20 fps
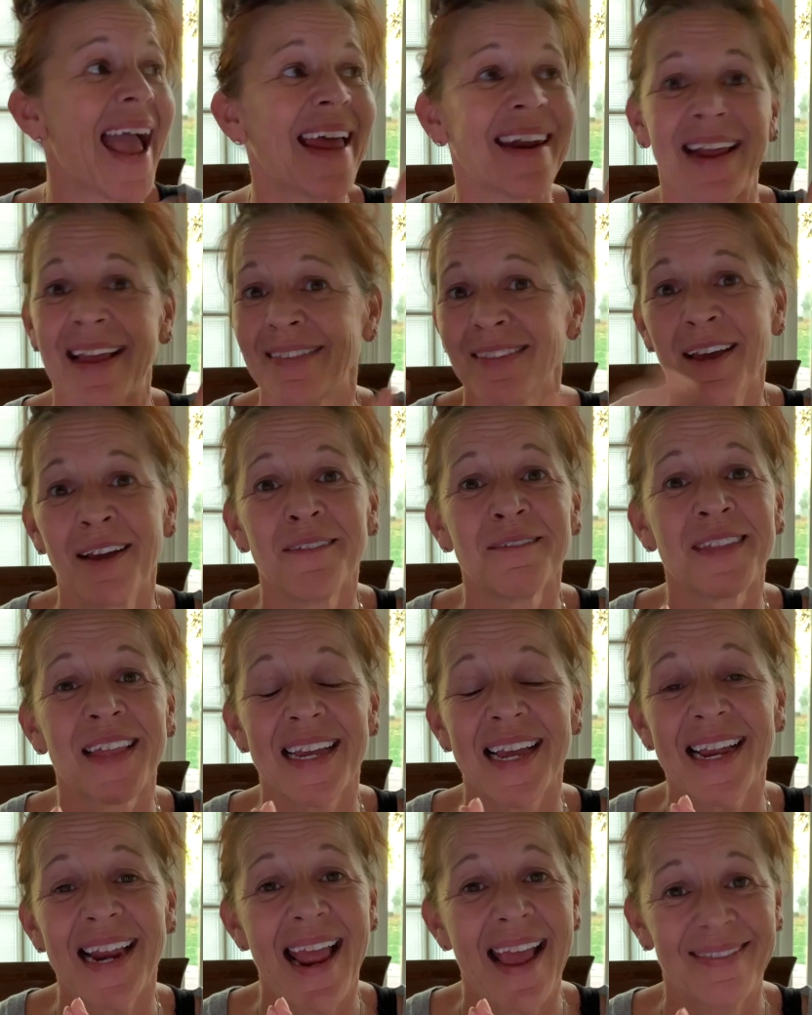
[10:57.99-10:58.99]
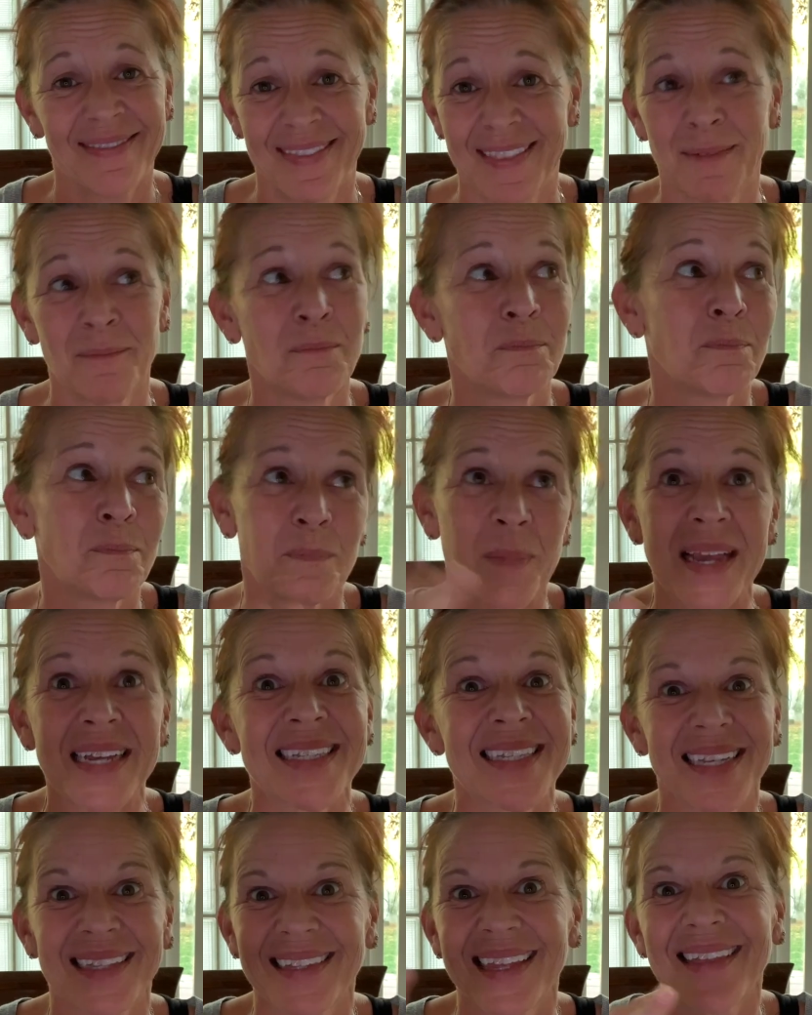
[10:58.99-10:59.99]
and I love that at the
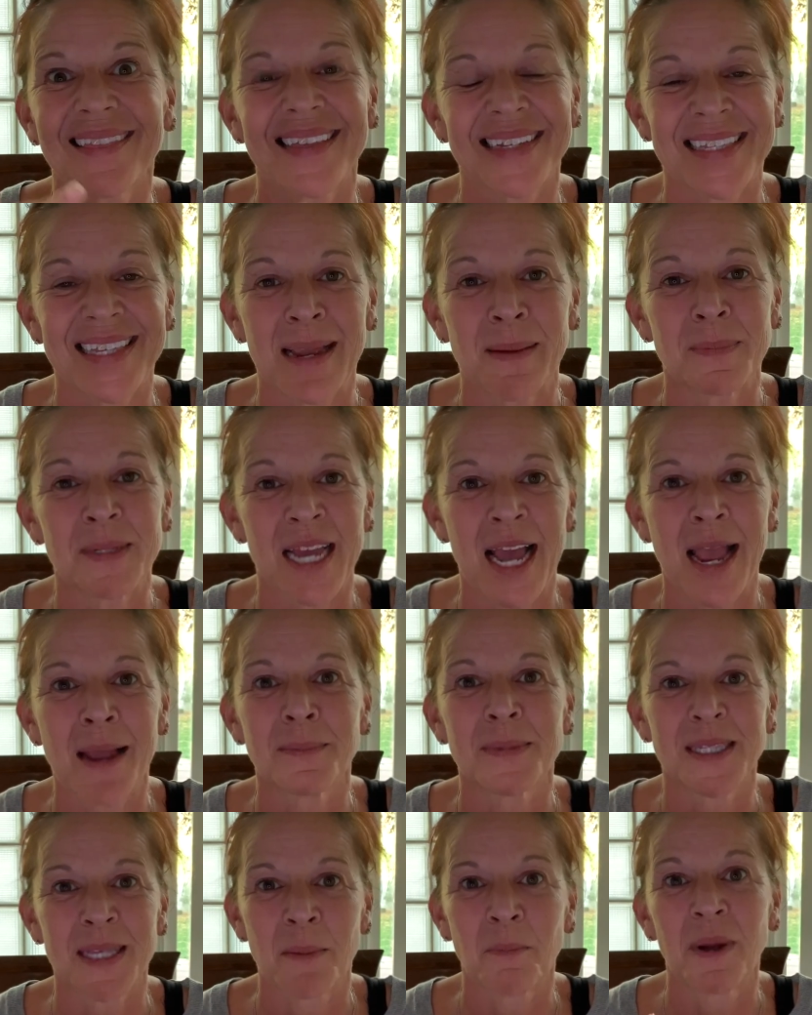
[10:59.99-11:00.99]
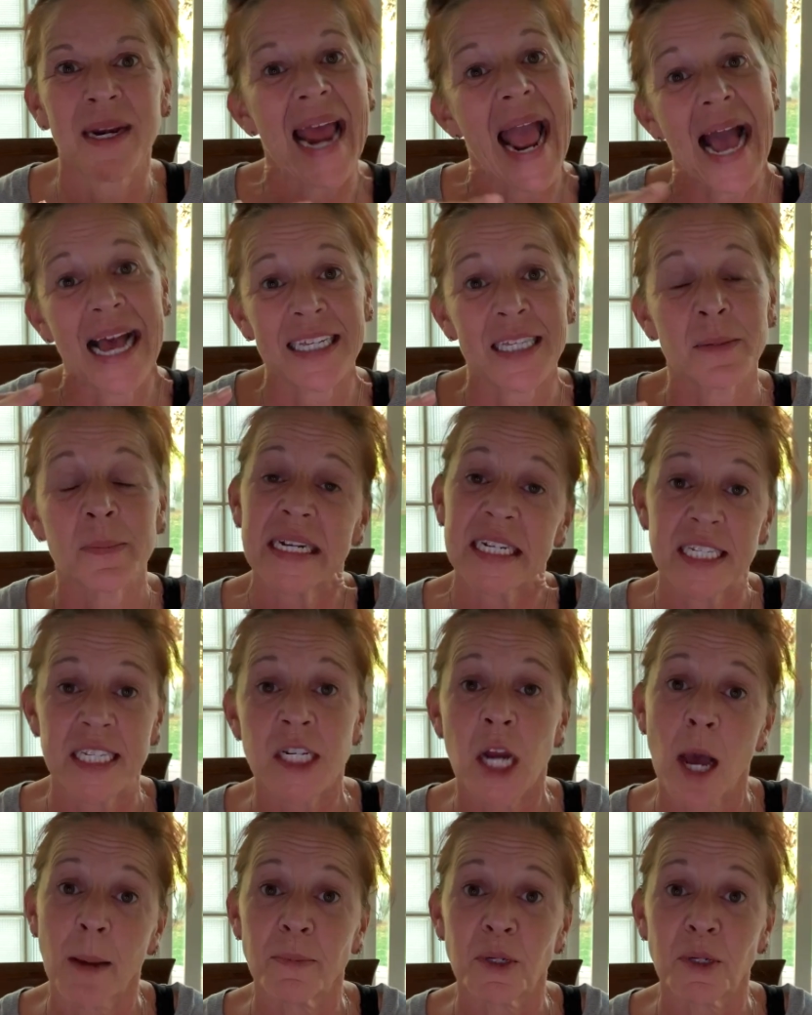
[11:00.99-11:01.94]
basically at the same time, someone asked me to stop